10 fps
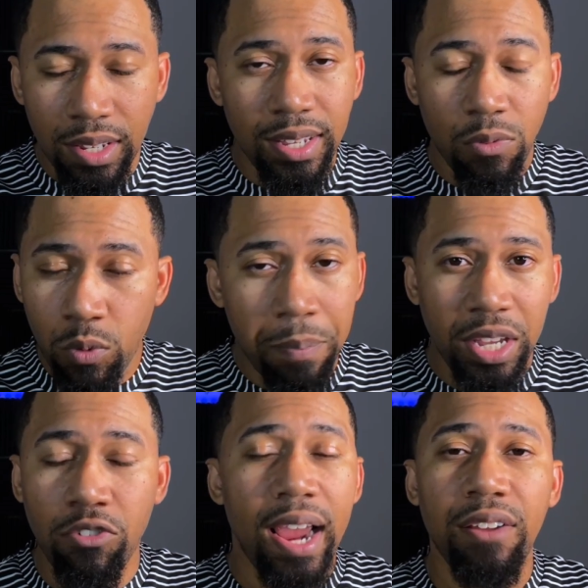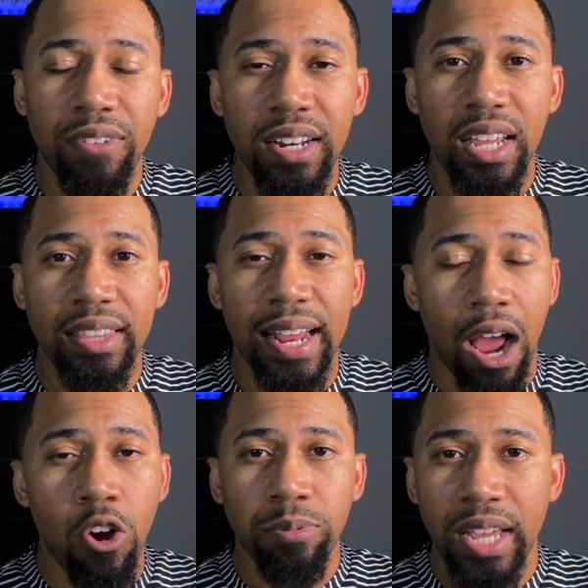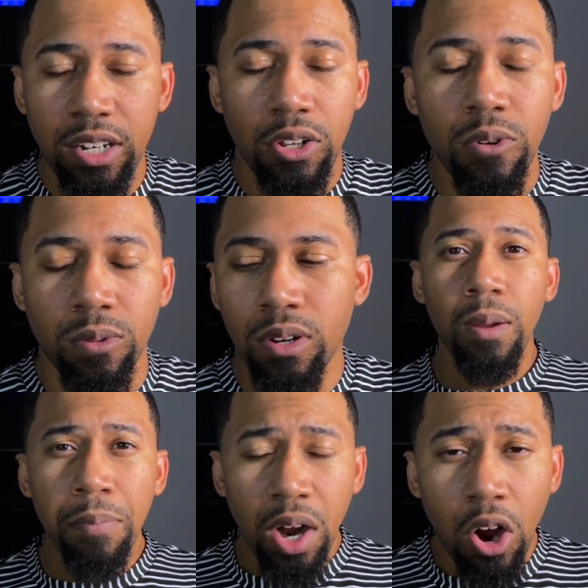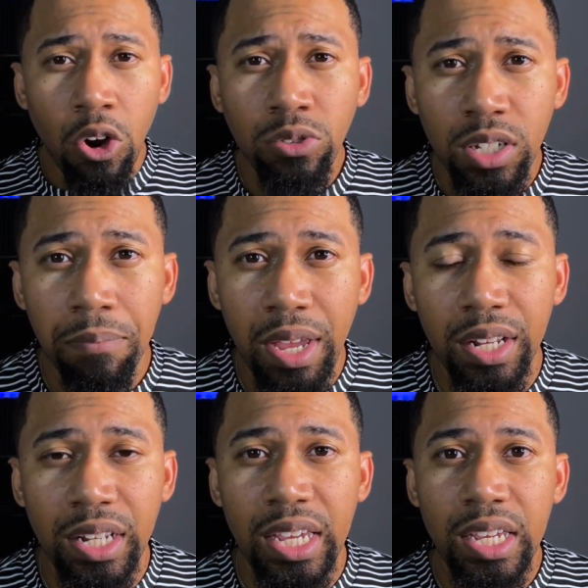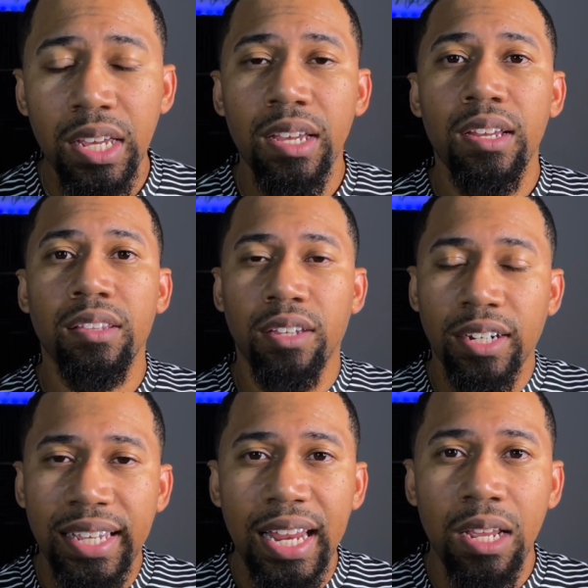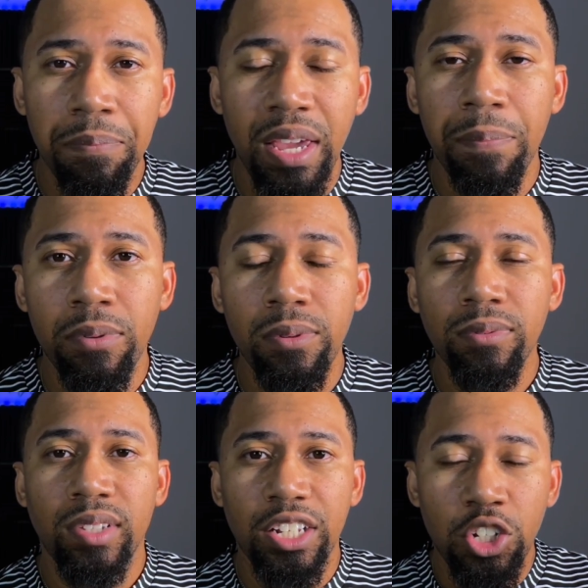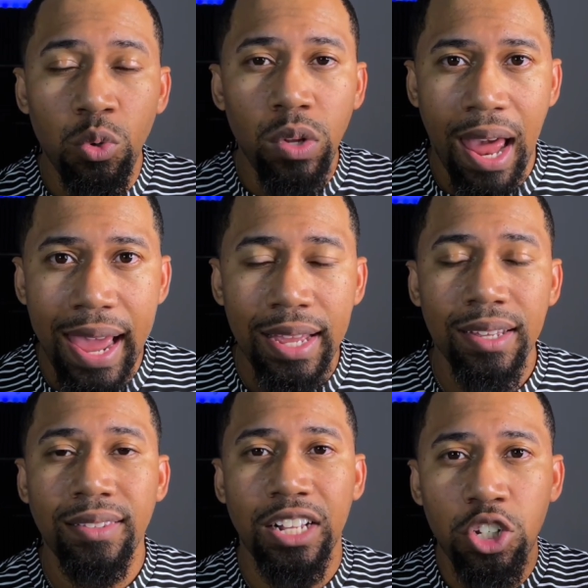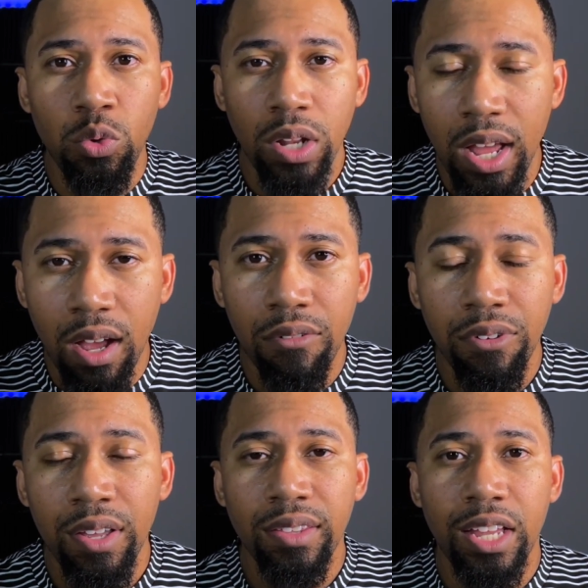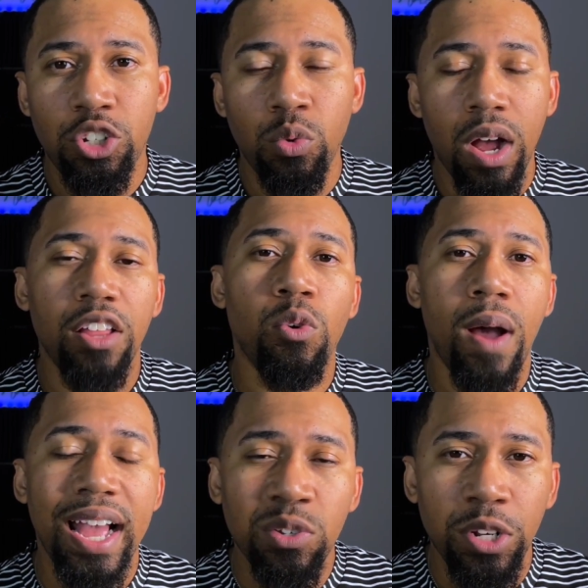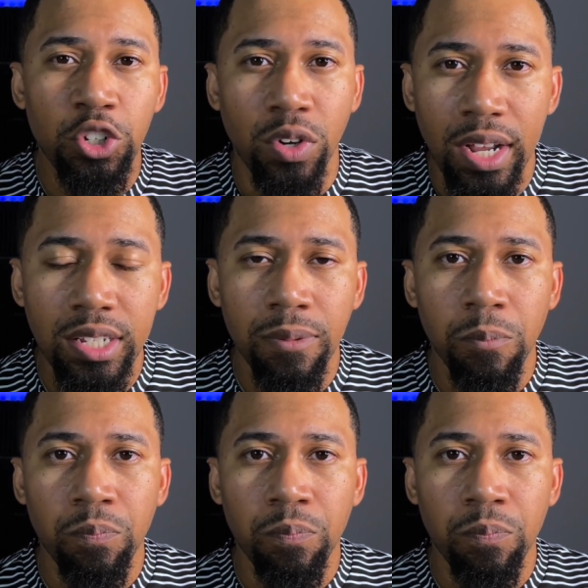it would be great if they did that. I hope they do. But ultimately, they're getting people that you like, that you love, that you otherwise would trust,